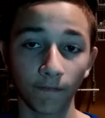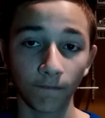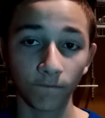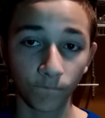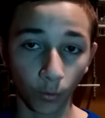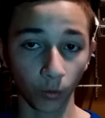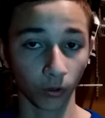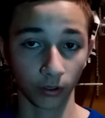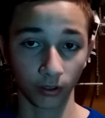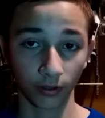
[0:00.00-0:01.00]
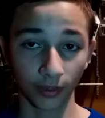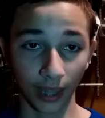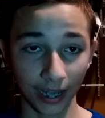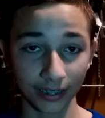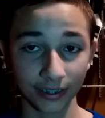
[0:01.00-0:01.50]
for
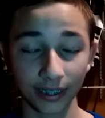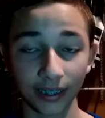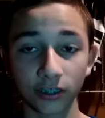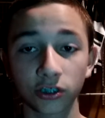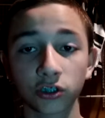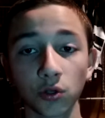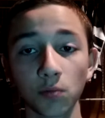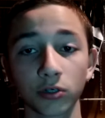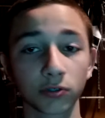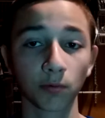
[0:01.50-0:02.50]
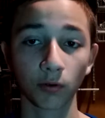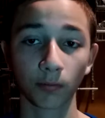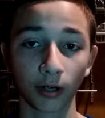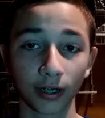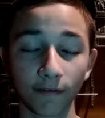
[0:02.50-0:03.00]
that. It is so much more
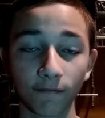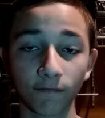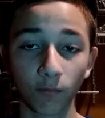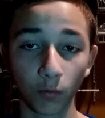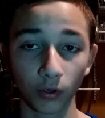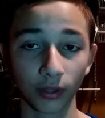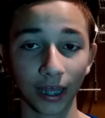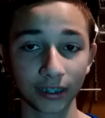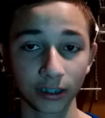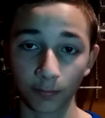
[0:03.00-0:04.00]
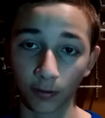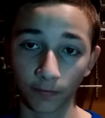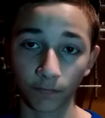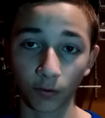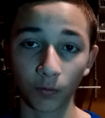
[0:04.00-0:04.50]
money for that
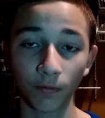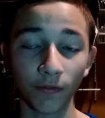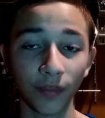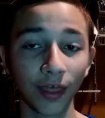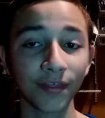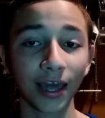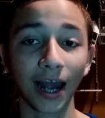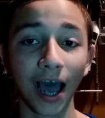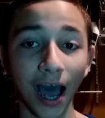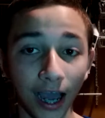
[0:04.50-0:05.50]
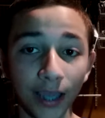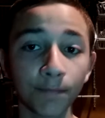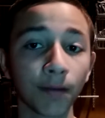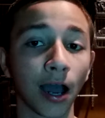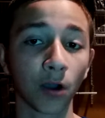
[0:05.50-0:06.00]
smartphone than that
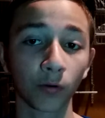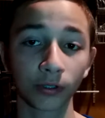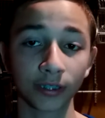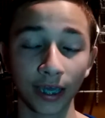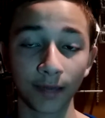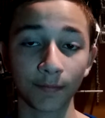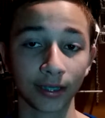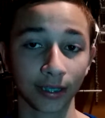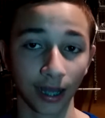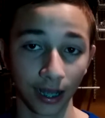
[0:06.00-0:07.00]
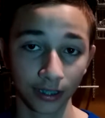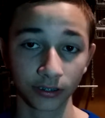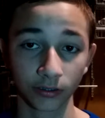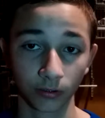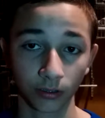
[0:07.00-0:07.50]
high-powered gaming
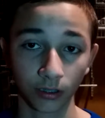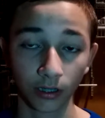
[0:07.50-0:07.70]
console.